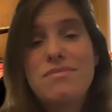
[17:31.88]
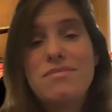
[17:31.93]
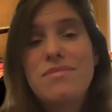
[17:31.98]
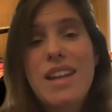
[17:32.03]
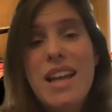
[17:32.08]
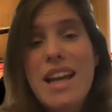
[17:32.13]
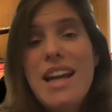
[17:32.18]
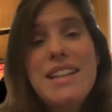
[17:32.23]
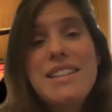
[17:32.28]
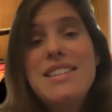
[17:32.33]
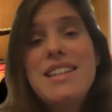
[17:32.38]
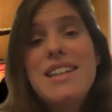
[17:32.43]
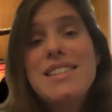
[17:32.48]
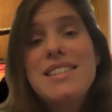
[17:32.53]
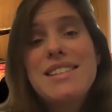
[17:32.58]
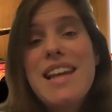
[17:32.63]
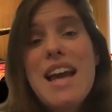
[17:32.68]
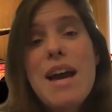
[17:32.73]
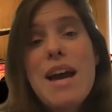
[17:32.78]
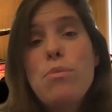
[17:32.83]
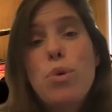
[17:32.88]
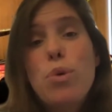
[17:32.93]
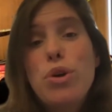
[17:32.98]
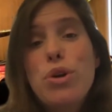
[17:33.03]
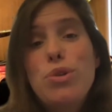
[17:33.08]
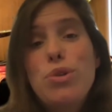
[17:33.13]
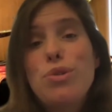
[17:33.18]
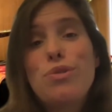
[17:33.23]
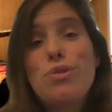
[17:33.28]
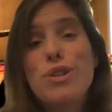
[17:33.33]
It doesn't get more
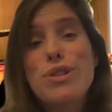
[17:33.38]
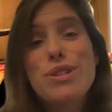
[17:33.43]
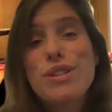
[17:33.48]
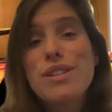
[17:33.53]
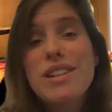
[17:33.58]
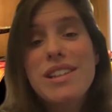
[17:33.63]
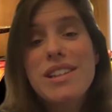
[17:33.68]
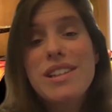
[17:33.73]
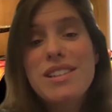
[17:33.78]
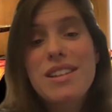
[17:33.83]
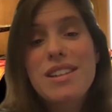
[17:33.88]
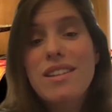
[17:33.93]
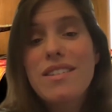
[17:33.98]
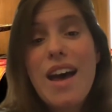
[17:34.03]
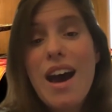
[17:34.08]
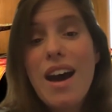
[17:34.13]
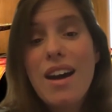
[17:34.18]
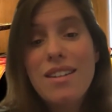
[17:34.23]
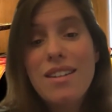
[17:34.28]
universalist than that.